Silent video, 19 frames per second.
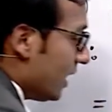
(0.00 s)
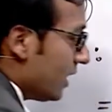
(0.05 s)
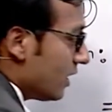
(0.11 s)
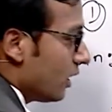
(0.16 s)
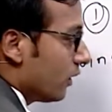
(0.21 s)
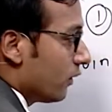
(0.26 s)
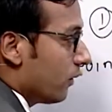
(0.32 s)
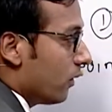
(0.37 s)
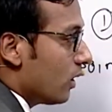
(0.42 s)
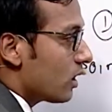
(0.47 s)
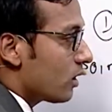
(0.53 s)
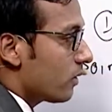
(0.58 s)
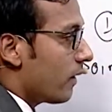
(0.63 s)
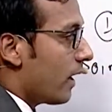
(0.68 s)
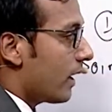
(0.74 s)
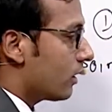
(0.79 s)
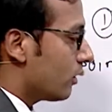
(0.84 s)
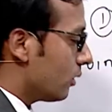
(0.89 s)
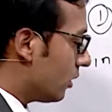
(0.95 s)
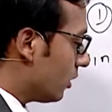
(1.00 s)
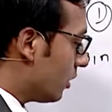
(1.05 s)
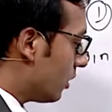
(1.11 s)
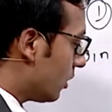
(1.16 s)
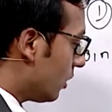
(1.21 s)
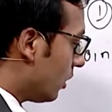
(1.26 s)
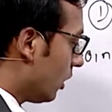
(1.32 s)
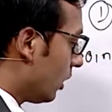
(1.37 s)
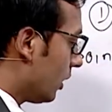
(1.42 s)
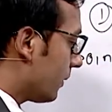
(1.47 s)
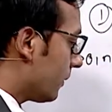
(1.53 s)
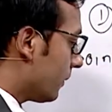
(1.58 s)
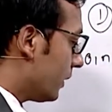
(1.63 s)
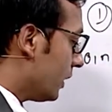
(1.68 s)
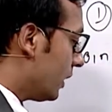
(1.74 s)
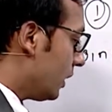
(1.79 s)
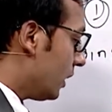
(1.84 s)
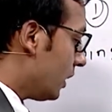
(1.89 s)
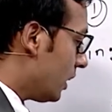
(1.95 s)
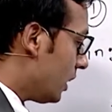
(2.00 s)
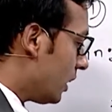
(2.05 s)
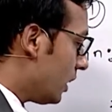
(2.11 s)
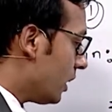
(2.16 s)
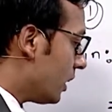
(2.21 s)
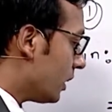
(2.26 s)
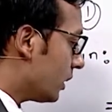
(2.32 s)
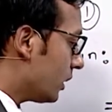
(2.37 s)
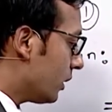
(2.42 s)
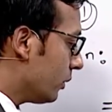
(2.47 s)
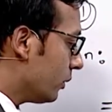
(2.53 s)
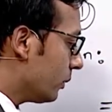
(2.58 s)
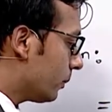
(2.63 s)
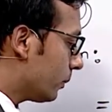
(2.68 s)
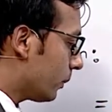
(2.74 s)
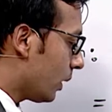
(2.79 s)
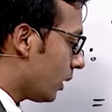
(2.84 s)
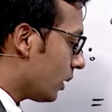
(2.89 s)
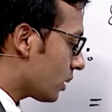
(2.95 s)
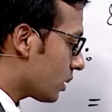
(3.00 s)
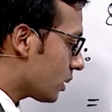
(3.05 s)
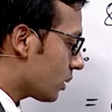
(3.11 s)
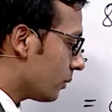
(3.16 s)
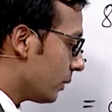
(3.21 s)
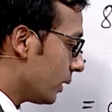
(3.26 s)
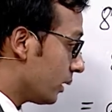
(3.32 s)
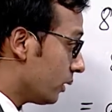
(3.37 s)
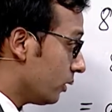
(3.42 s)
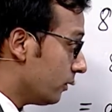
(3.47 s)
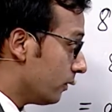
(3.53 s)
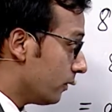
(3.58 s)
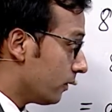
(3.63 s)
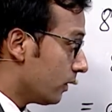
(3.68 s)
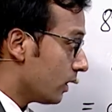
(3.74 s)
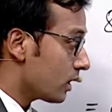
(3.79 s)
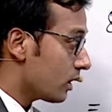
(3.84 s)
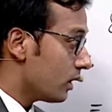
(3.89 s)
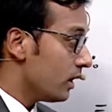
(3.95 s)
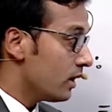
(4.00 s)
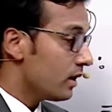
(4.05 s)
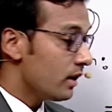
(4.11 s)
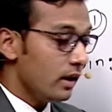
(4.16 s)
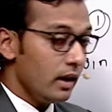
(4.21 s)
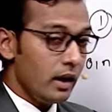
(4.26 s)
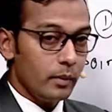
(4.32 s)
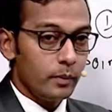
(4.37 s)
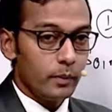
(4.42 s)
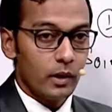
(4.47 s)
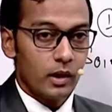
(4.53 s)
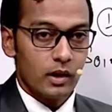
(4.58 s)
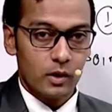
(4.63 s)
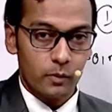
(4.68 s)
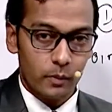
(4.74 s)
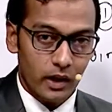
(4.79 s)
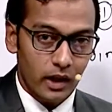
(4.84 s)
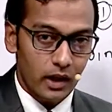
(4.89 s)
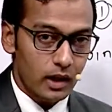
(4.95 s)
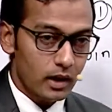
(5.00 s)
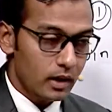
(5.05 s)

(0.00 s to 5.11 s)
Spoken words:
the first factor of a cube plus b cube? First is a plus b.